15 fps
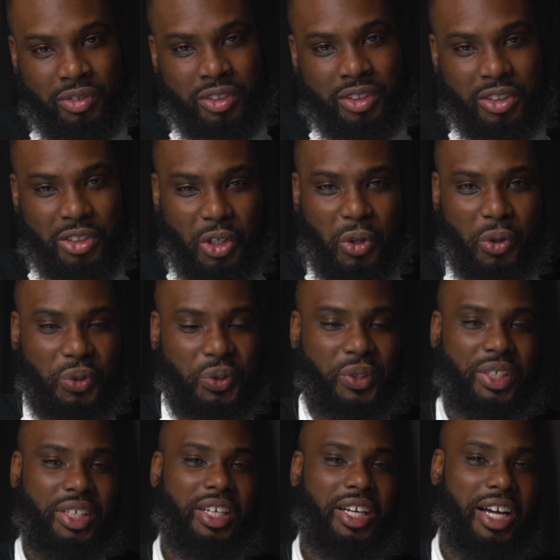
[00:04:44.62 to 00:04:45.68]
So
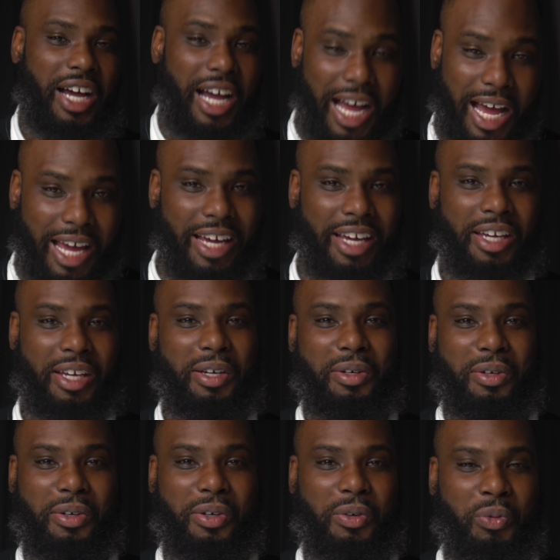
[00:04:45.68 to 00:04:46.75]
I
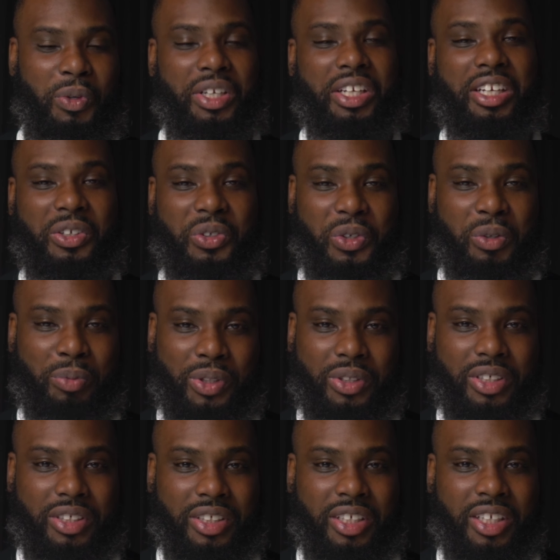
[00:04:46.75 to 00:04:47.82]
will need a new computer.